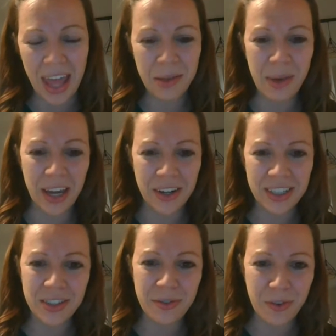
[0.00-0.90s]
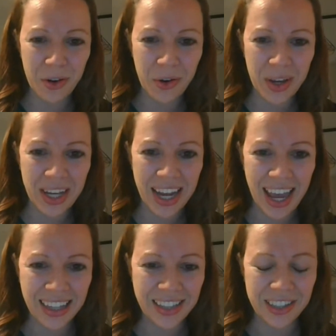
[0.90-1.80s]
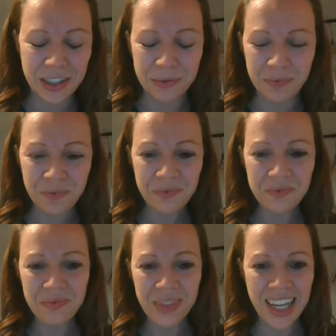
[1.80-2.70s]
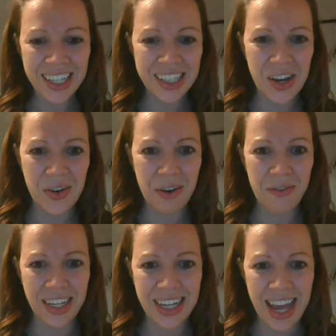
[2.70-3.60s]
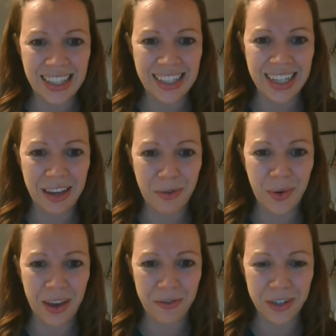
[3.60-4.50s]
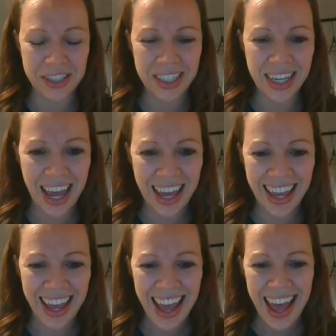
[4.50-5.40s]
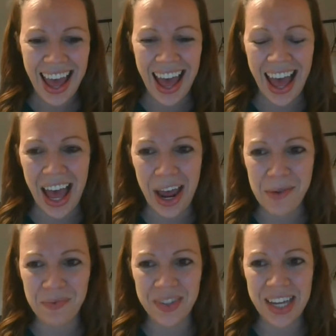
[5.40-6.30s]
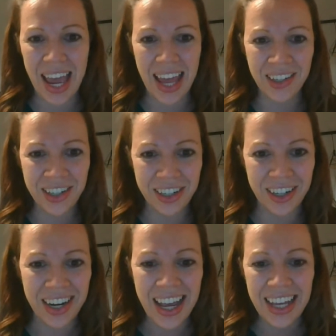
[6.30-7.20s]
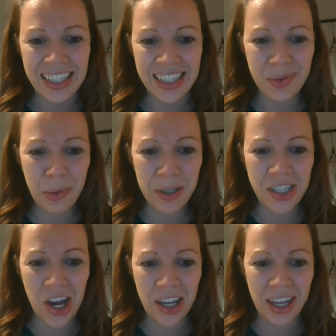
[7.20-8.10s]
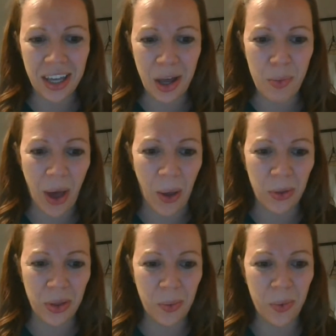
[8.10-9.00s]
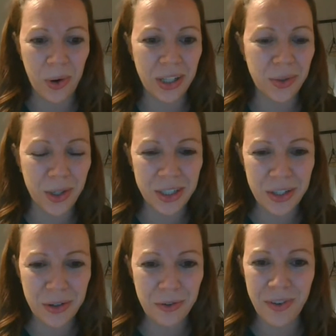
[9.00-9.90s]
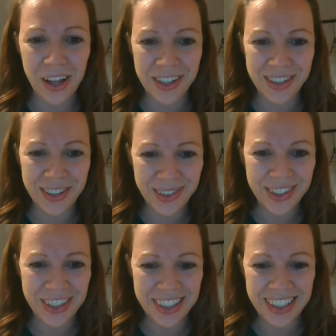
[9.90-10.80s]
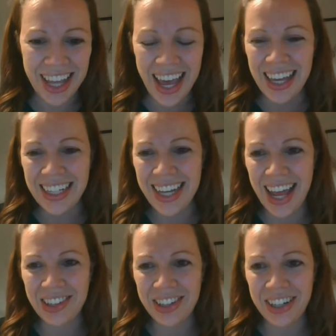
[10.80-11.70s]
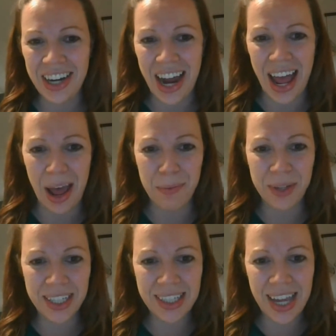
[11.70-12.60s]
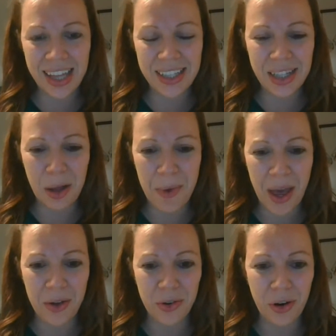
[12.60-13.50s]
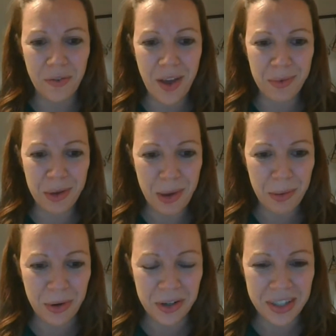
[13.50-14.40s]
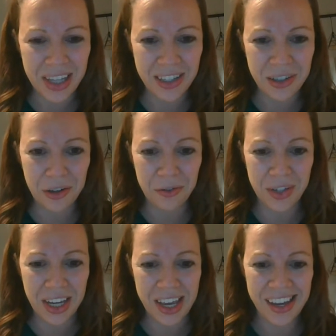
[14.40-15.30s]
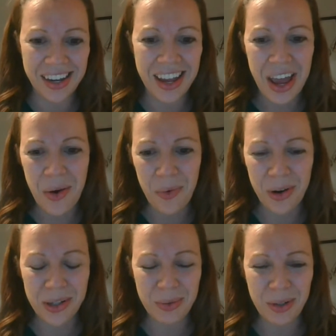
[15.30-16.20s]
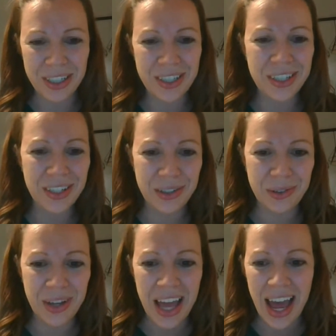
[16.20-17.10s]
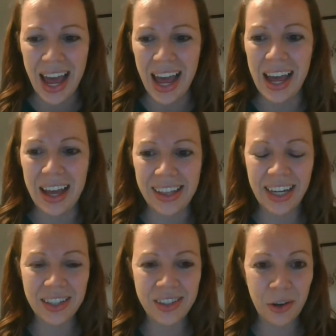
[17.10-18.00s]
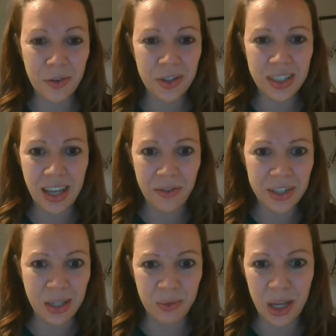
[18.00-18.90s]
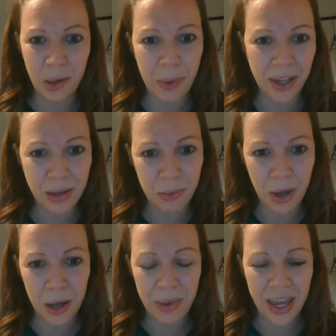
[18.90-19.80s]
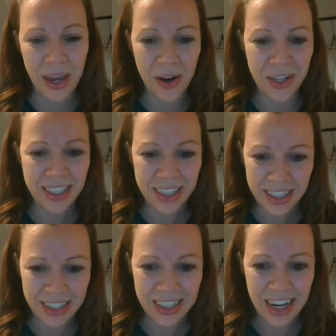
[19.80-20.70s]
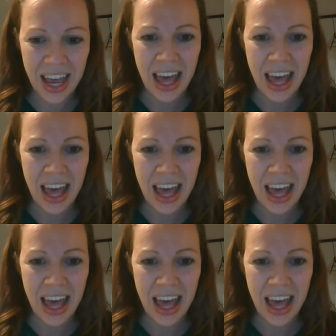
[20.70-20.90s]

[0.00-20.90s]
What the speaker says: and the MyHeritage photo enhancer. So a fantastic giveaway for today. To enter, since we'll be talking about the World War II fallen soldiers, to enter, please tell us about your family members that served in World War II. Let us know if you discovered something about them on MyHeritage,